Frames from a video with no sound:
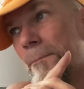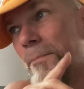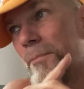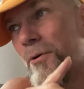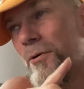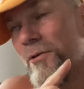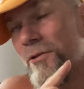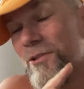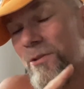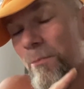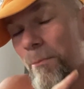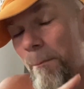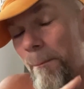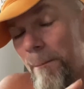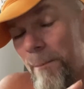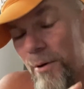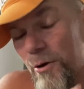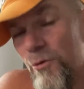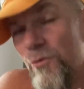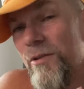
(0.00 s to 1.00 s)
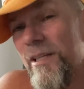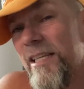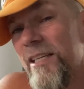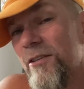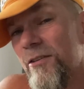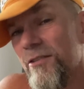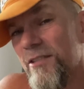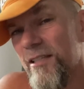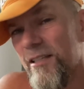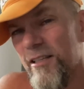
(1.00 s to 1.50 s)
push both
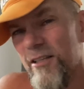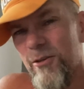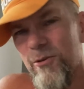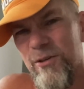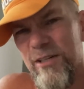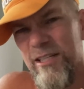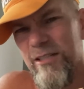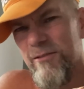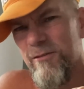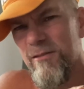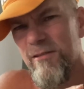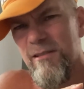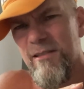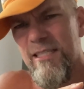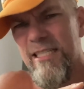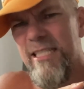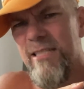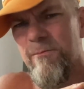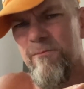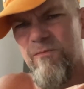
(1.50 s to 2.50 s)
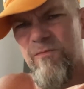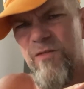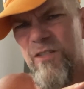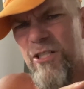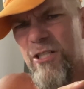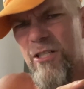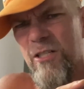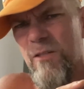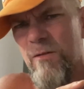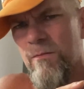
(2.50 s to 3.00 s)
heels in the ground, get them
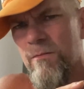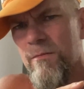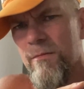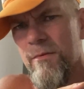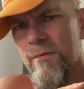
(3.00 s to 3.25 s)
firm,